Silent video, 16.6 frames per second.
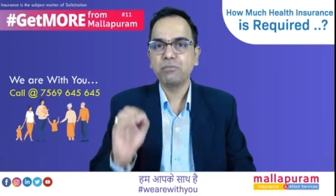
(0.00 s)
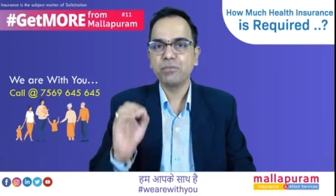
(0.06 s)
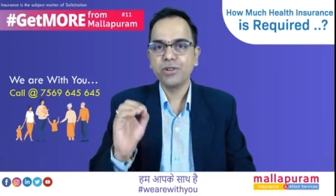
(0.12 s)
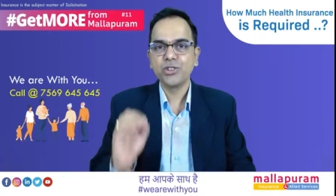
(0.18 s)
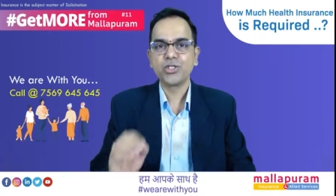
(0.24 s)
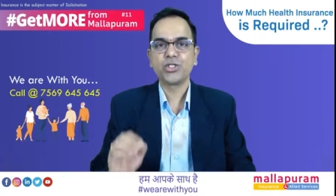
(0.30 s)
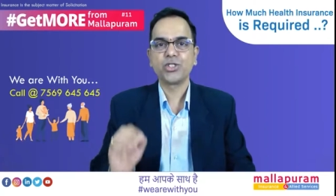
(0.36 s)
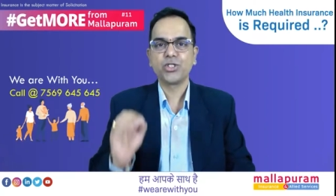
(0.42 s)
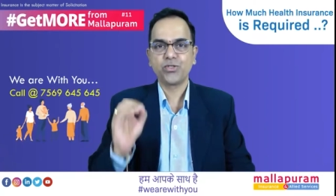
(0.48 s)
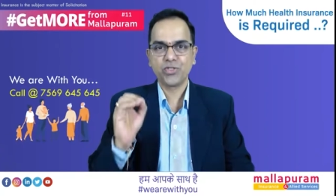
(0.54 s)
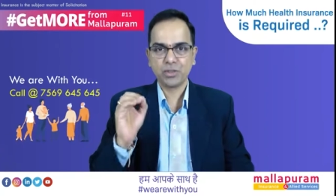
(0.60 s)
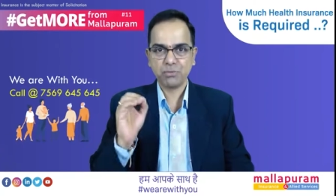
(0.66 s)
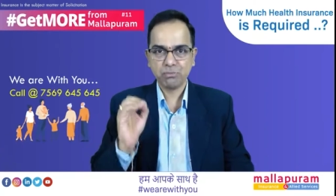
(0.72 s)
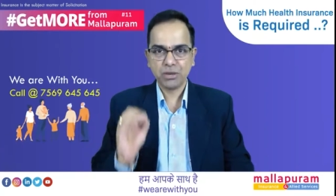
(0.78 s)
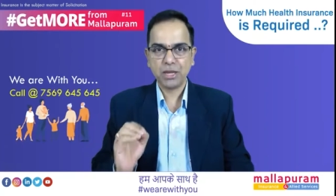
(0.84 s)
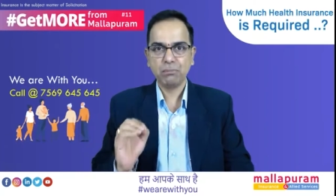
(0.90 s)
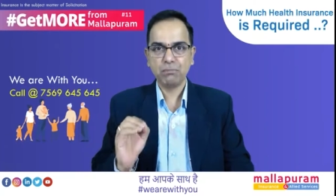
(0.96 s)
of the
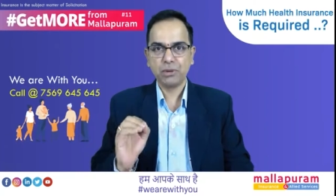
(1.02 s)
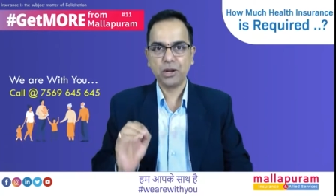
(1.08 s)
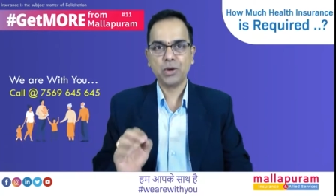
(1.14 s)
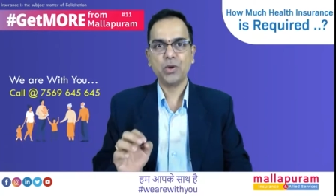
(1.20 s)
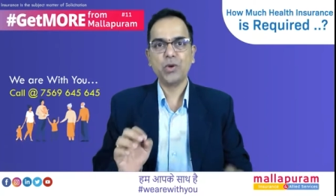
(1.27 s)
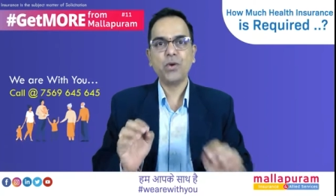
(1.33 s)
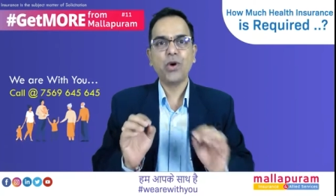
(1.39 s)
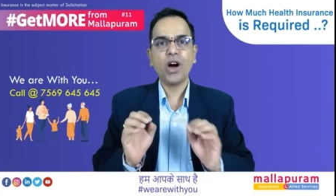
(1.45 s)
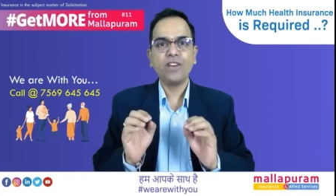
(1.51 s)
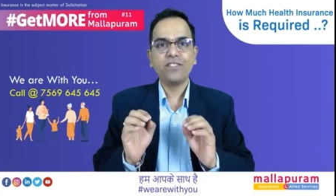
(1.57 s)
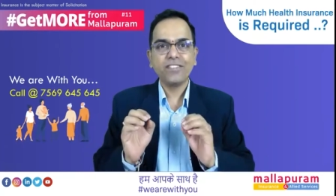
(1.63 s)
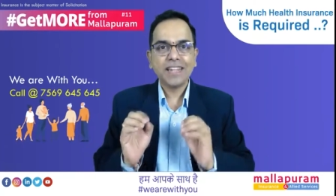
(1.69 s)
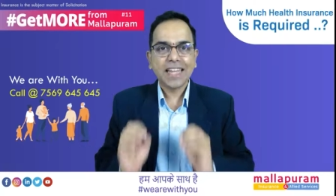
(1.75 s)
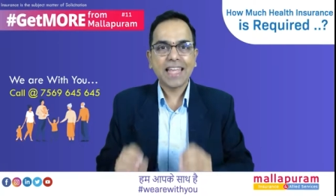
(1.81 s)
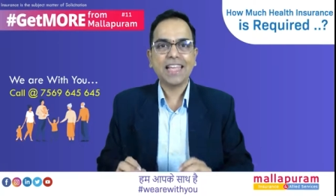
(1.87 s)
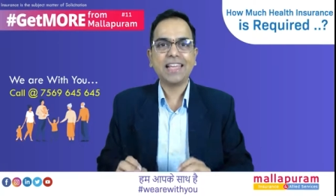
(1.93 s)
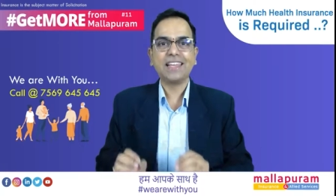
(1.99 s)
people who have
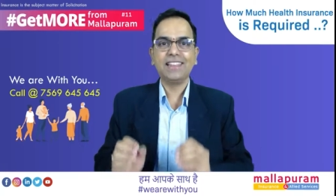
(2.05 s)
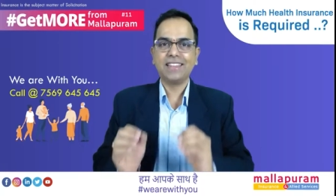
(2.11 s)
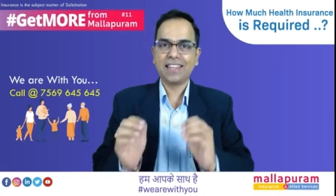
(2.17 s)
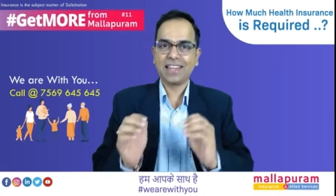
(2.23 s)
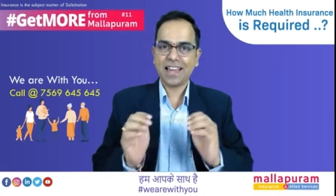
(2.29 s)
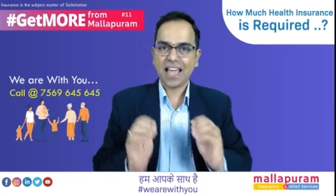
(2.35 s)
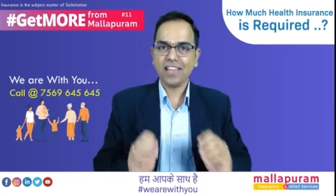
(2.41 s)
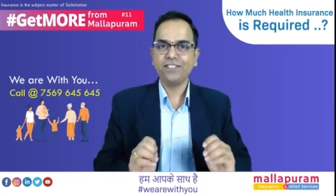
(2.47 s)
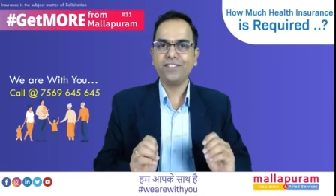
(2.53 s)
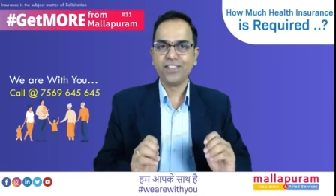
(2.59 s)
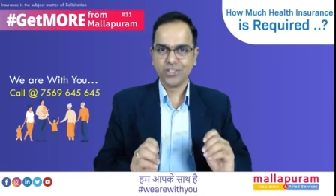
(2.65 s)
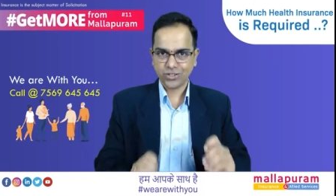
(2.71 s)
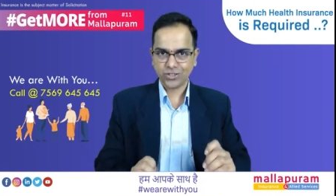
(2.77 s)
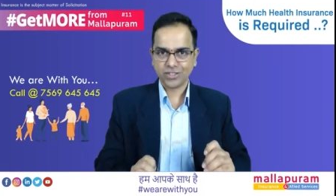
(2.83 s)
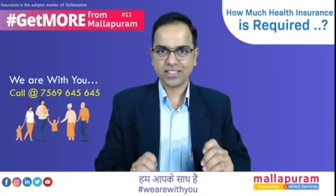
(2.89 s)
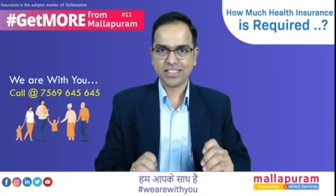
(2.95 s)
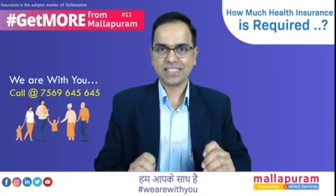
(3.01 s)
taken the life
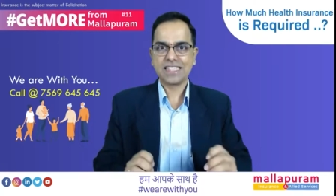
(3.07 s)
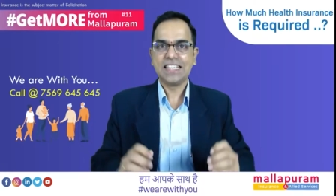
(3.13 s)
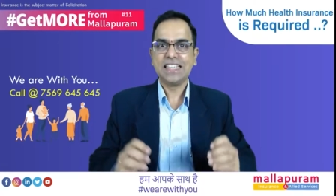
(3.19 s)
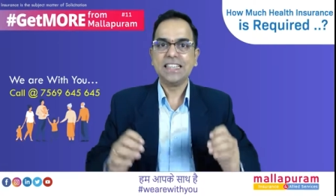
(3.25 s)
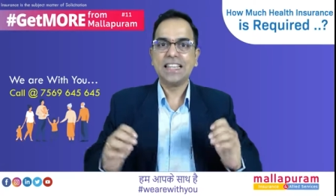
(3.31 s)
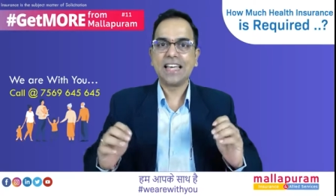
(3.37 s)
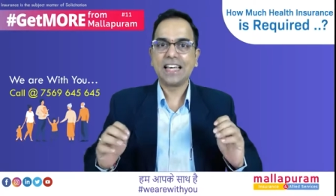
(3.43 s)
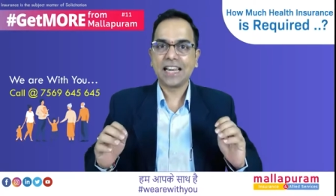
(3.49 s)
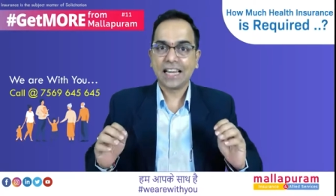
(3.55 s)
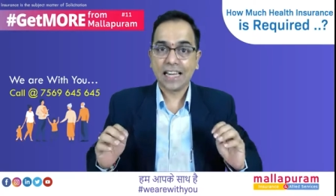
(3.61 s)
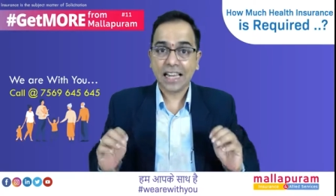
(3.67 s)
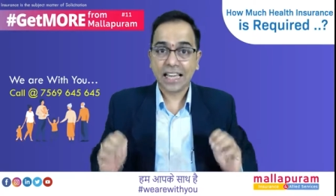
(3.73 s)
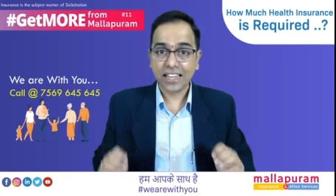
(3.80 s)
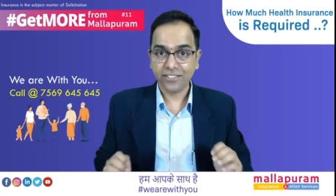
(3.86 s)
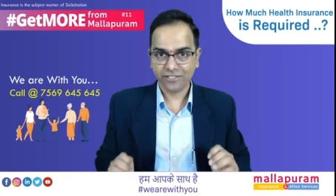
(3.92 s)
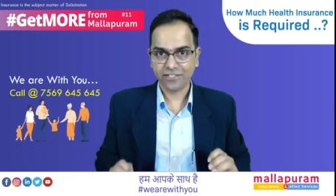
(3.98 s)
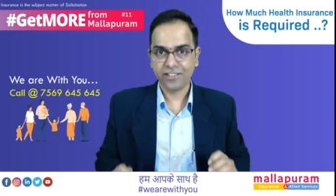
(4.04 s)
insurance in their life